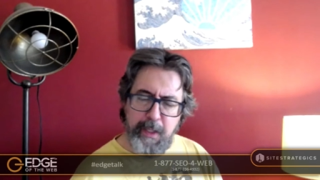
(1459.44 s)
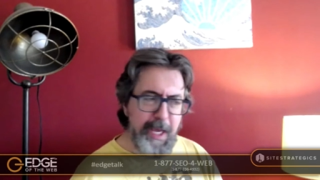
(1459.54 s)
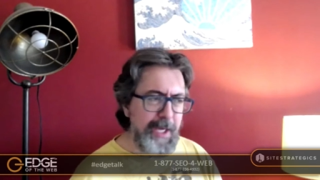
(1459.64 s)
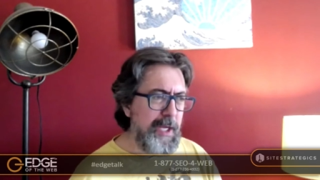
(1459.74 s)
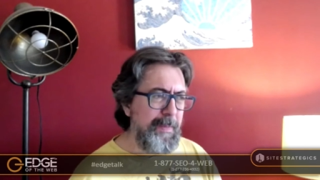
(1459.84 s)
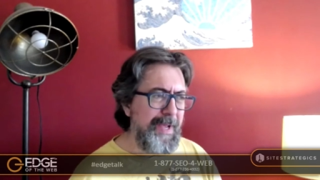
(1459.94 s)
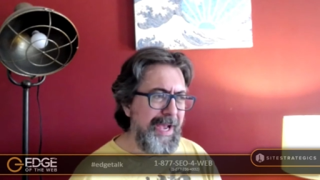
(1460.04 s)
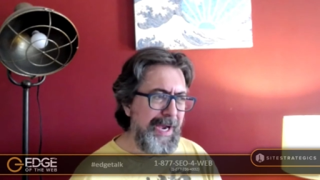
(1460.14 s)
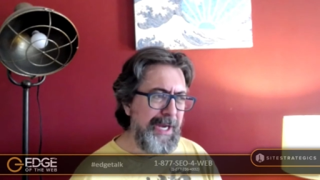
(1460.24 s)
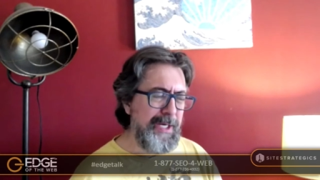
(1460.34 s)
The idea
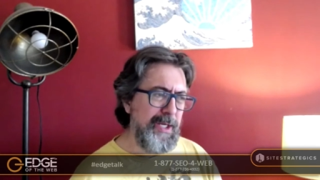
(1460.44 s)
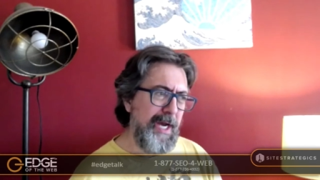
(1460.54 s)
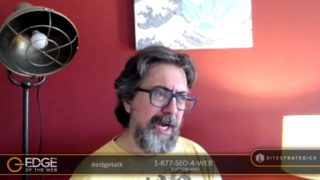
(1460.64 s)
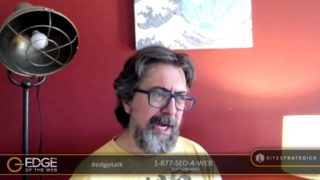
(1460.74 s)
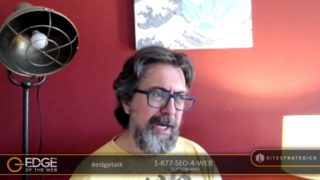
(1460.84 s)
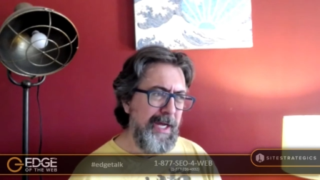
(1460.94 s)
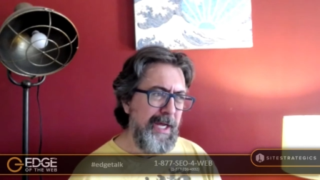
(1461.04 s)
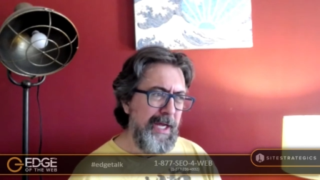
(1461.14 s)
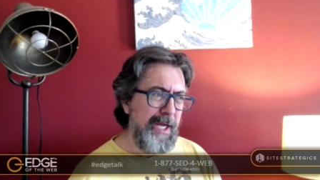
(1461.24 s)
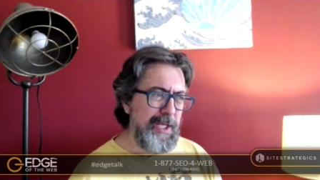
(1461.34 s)
behind uh,
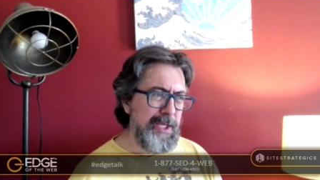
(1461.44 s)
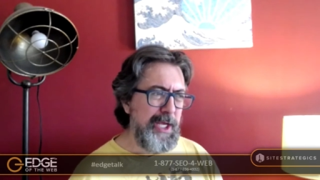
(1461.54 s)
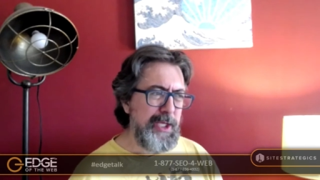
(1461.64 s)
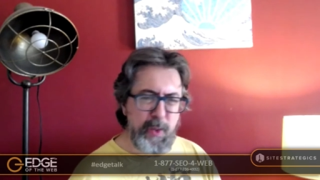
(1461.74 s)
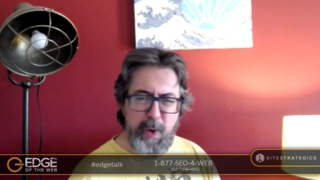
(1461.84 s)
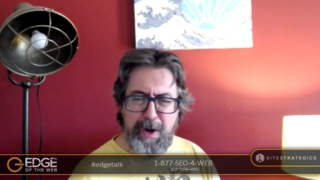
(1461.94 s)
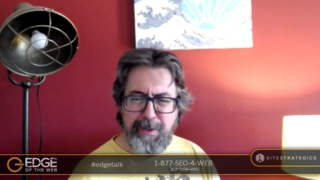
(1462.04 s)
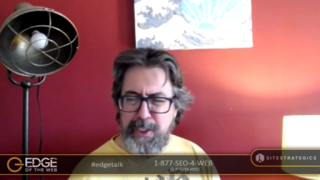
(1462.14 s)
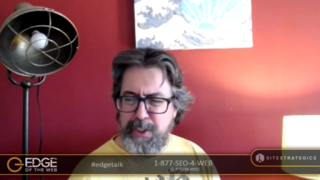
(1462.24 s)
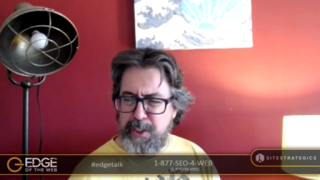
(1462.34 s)
these
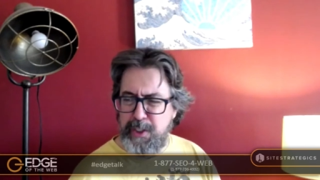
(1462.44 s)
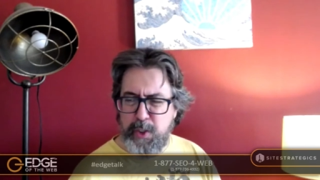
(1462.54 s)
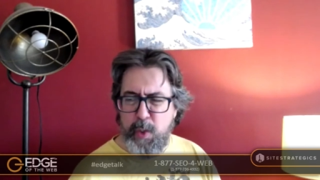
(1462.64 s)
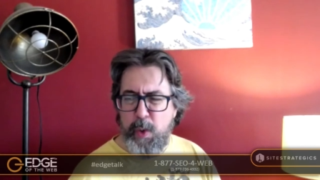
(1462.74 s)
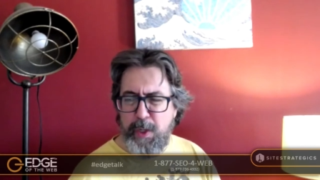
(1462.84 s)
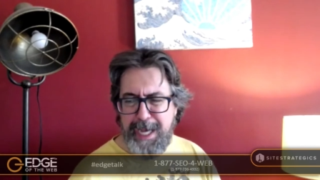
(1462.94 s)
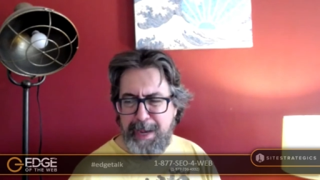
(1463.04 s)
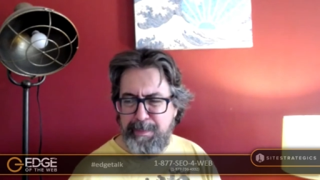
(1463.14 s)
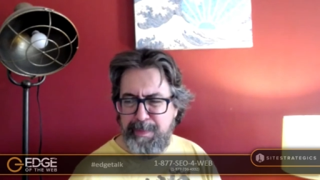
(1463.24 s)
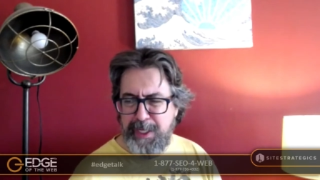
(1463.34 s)
quality score
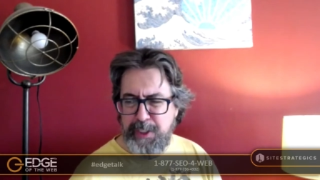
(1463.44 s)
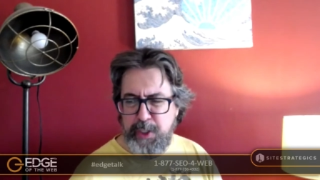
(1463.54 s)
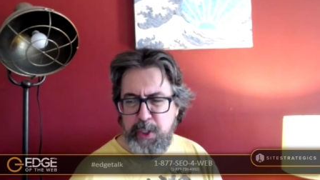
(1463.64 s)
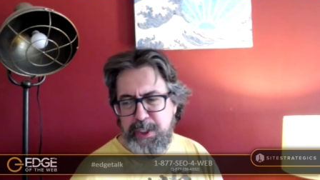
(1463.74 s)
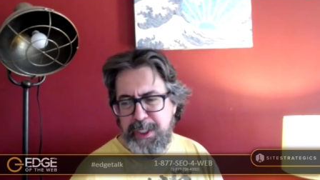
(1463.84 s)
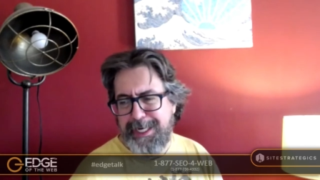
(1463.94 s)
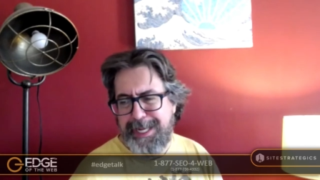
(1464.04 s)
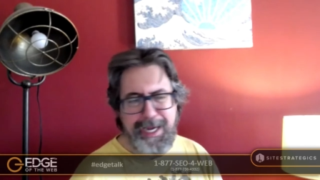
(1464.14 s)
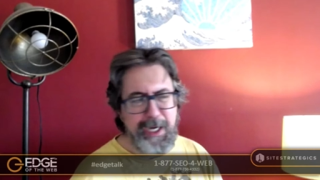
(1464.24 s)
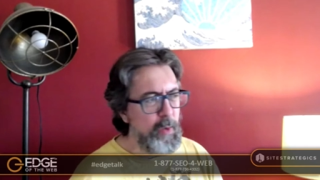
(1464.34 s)
type things using
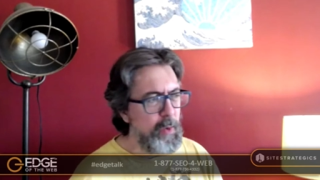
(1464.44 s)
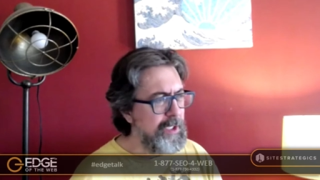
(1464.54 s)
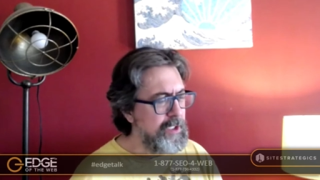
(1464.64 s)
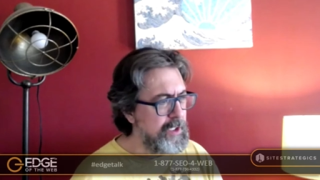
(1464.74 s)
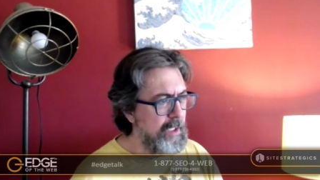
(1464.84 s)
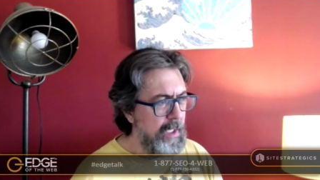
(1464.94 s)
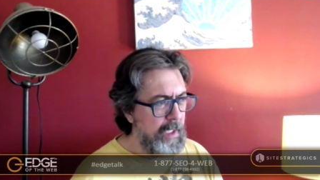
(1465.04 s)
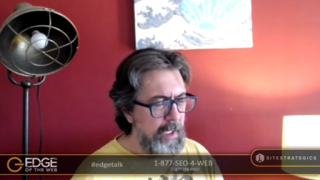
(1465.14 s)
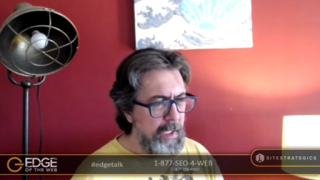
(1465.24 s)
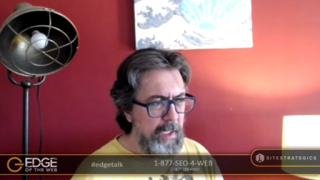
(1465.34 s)
categories
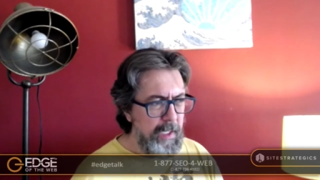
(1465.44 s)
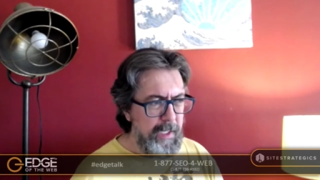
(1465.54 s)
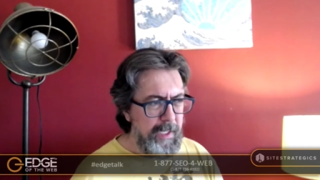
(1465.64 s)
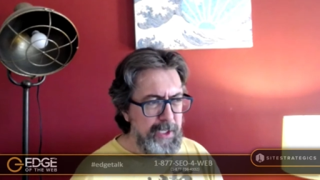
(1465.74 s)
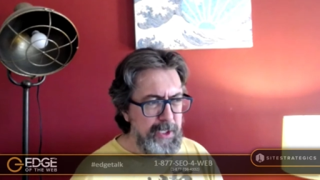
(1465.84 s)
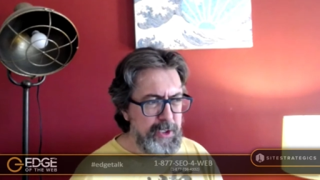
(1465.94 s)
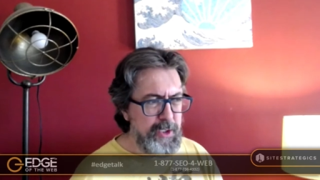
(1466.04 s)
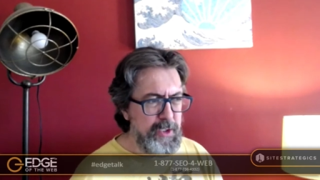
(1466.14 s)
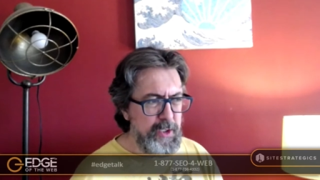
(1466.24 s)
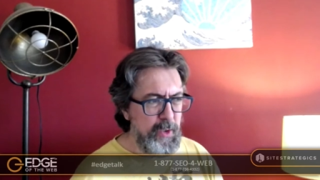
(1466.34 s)

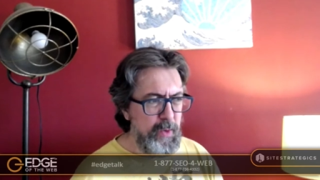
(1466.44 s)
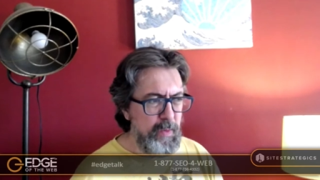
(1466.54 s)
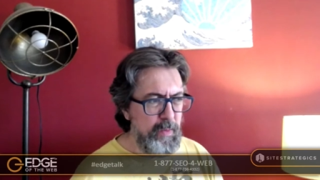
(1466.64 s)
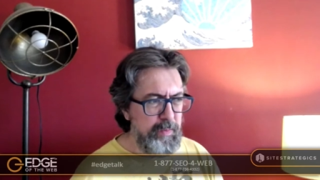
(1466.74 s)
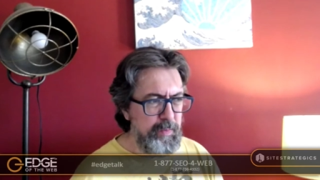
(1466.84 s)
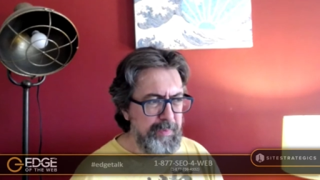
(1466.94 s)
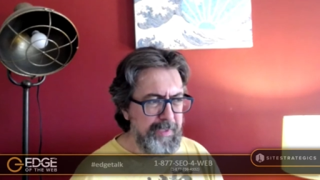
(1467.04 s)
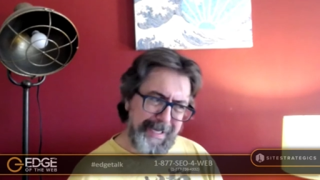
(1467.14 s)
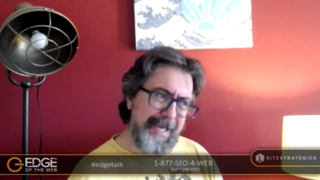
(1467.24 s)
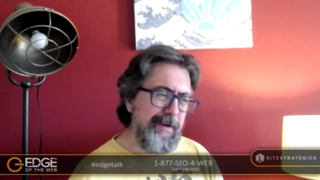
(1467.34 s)
is to
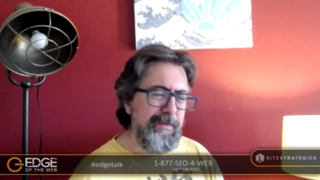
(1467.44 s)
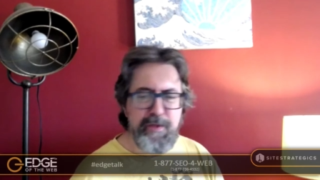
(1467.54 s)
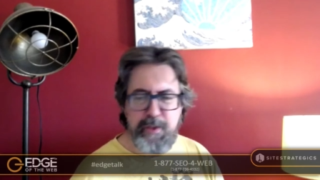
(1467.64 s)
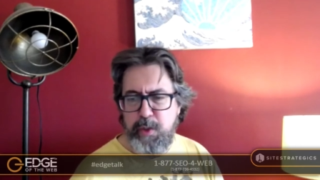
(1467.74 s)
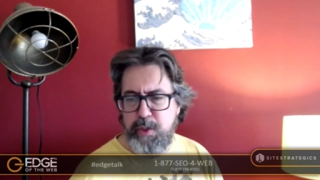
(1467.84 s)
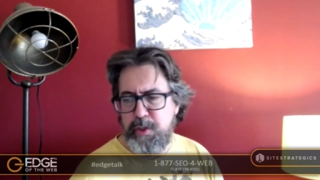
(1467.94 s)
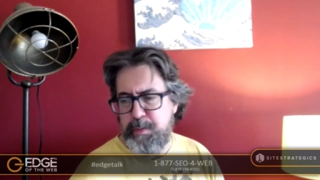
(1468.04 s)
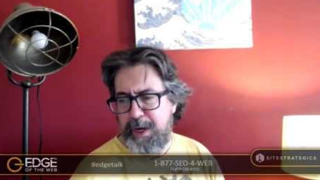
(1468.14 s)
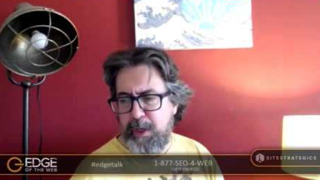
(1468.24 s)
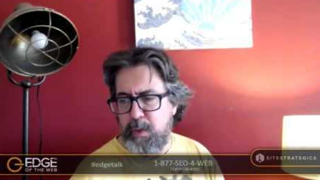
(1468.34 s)
give
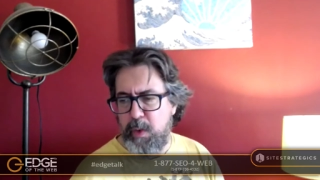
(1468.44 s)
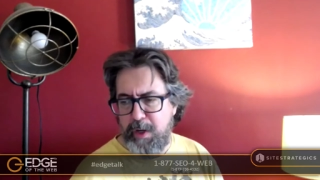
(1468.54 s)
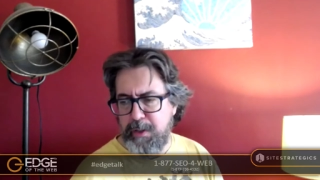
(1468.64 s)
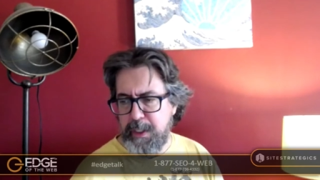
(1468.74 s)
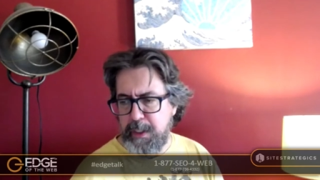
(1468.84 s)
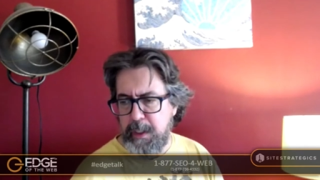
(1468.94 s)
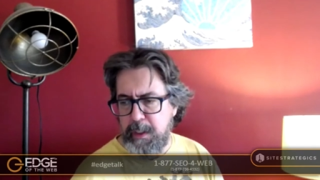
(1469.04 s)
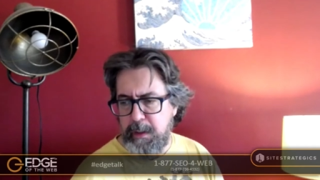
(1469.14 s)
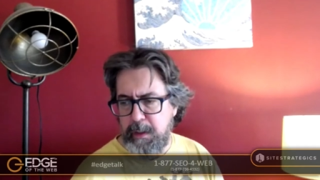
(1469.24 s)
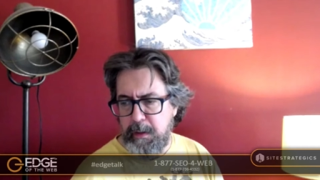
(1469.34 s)
searchers better quality.
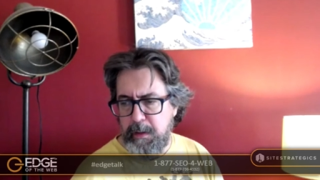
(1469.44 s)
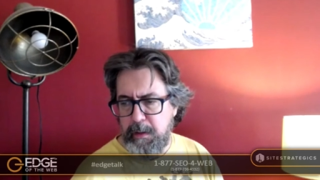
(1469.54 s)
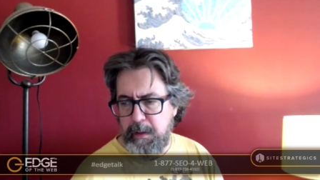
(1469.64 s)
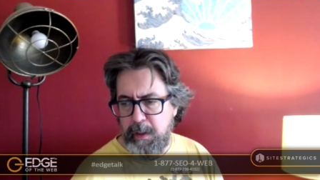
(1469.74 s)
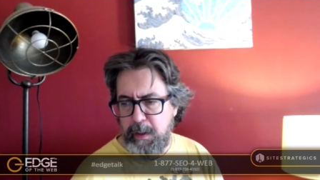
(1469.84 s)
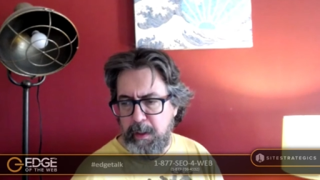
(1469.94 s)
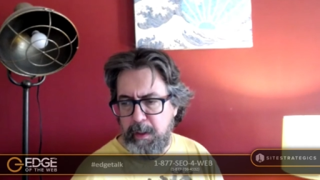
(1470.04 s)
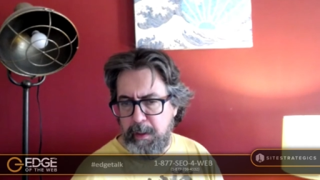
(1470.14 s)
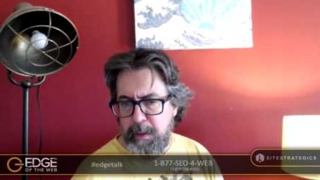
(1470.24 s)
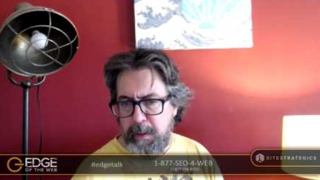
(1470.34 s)
Mm-hmm.
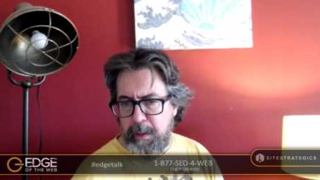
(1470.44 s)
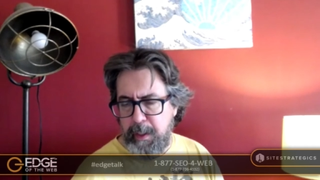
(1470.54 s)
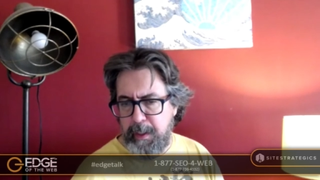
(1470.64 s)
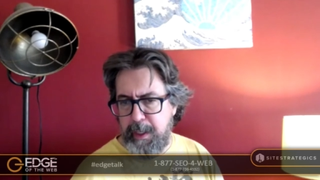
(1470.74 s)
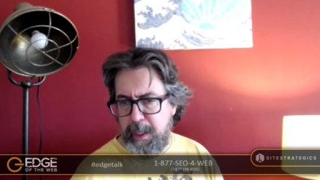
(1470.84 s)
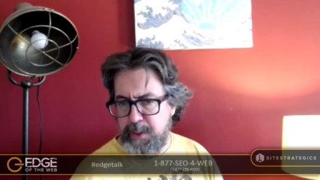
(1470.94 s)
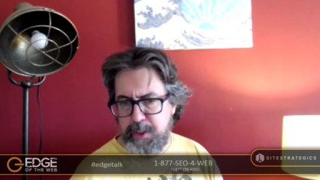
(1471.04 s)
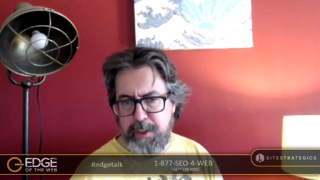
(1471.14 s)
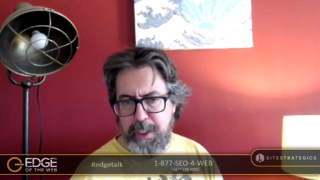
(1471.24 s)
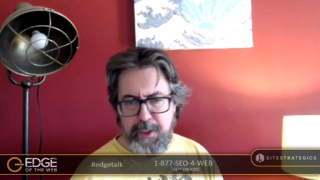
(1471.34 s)
And
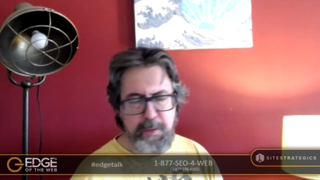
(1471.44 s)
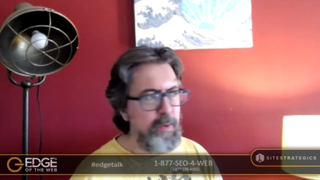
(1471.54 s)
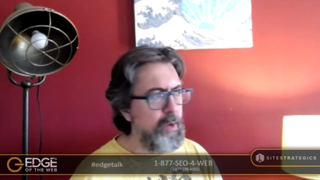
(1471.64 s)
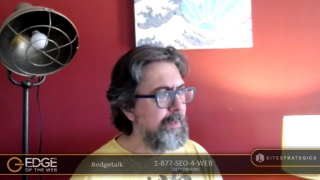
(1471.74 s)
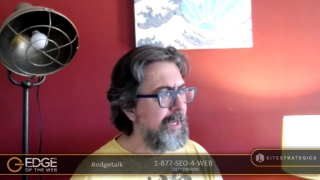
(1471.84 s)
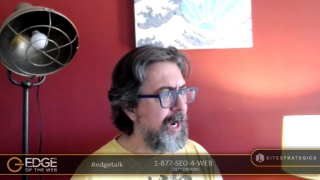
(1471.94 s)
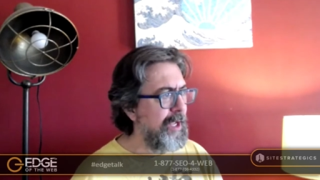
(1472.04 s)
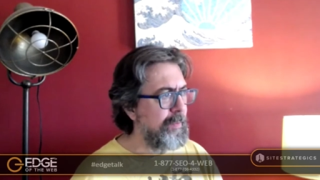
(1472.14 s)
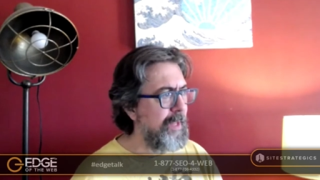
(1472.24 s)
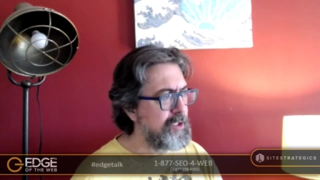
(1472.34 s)
that's that's the point
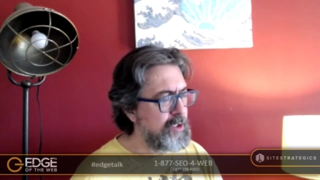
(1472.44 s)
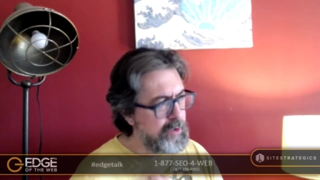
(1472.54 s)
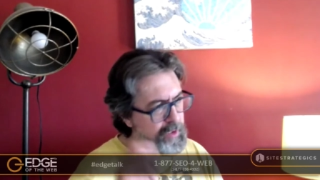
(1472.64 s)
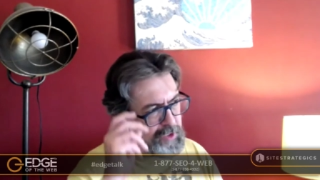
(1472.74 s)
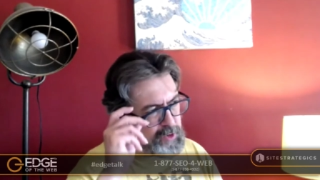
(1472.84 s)
behind. It. That's